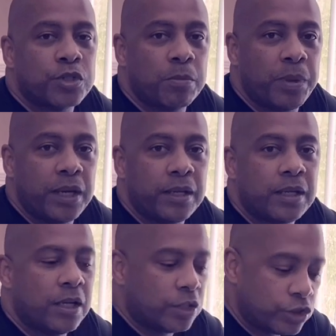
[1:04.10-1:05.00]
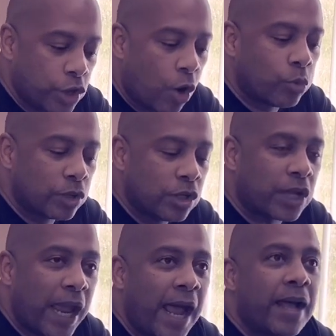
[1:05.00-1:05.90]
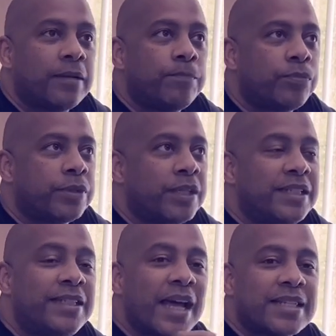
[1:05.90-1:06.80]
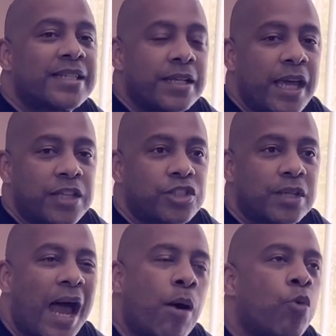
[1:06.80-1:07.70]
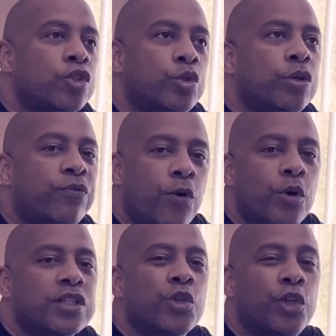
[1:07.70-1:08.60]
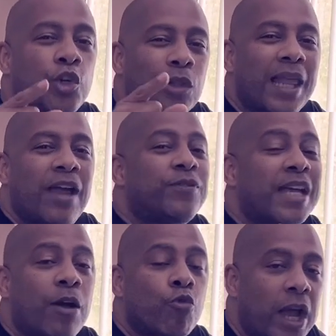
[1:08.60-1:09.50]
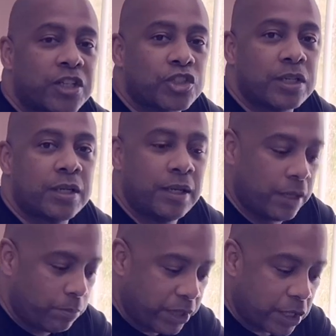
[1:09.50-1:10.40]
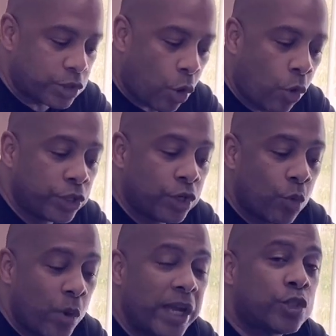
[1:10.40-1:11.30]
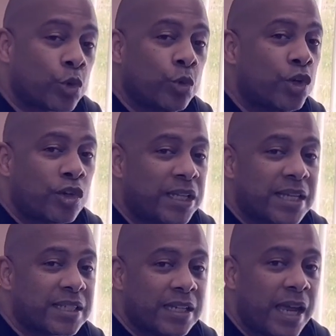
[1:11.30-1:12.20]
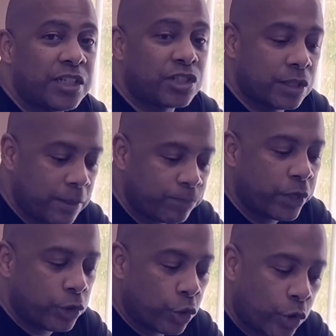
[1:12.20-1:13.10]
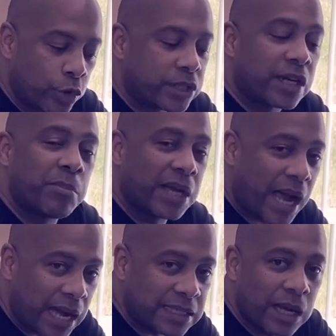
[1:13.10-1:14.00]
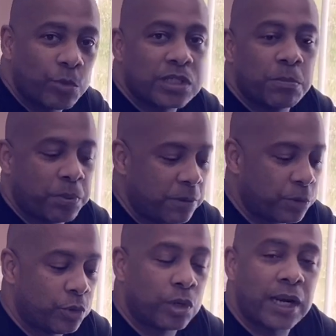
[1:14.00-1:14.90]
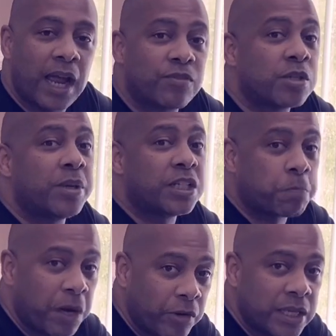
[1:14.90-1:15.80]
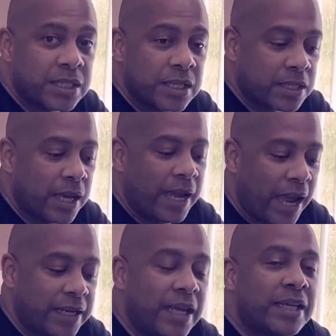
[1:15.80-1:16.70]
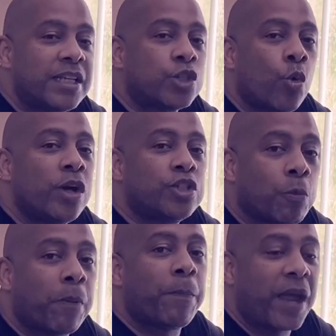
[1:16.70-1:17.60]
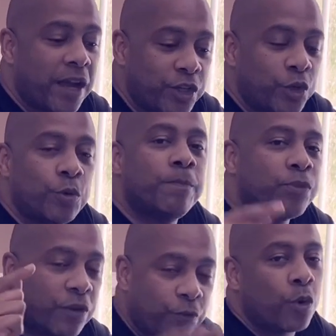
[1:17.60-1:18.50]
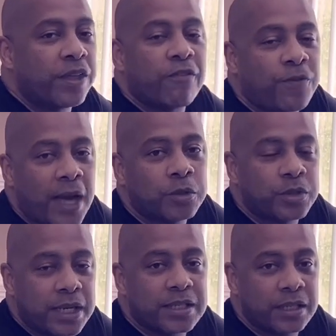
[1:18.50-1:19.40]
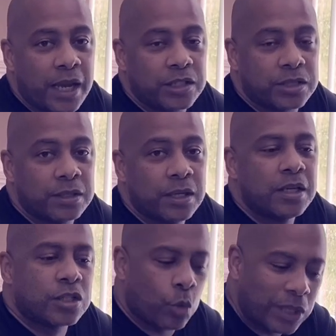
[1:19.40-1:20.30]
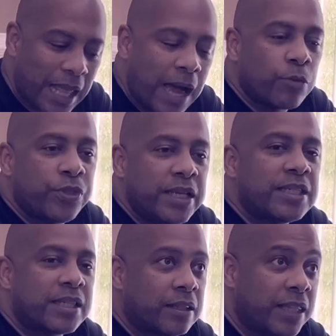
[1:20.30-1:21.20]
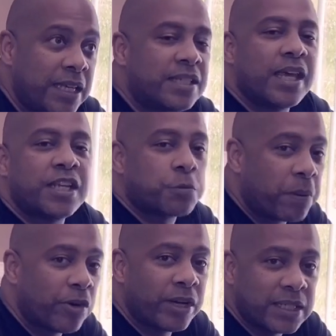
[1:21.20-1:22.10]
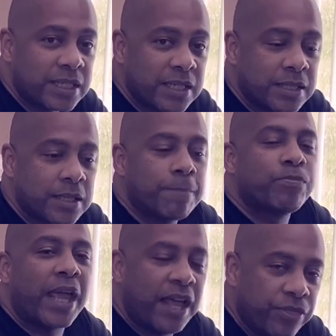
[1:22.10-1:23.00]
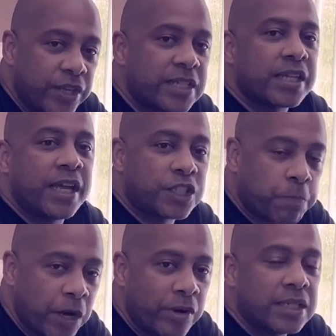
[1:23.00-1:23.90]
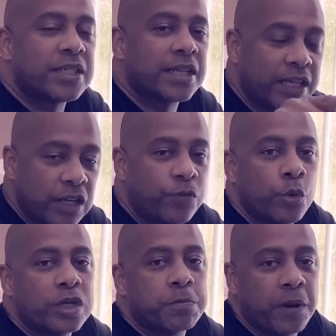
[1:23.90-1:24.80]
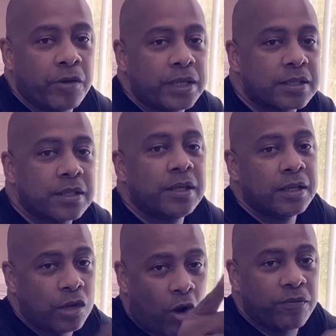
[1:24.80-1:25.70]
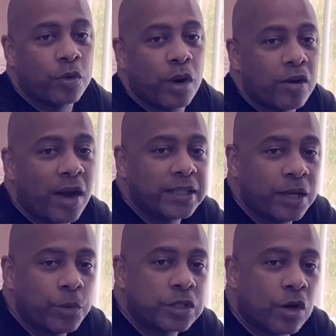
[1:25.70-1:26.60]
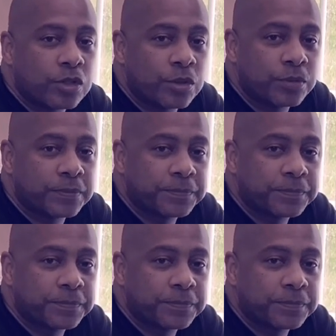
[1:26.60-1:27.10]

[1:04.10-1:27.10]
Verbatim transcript: to be. Don't look at the destination. I want you to focus on your life direction because on your way to your destination, you're going to come in contact with some people, you're going to have some experiences, and it is going to prepare you for that final destination. So allow these these experiences and this experience to give you experience. Y'all have a great grind day. We'll talk soon.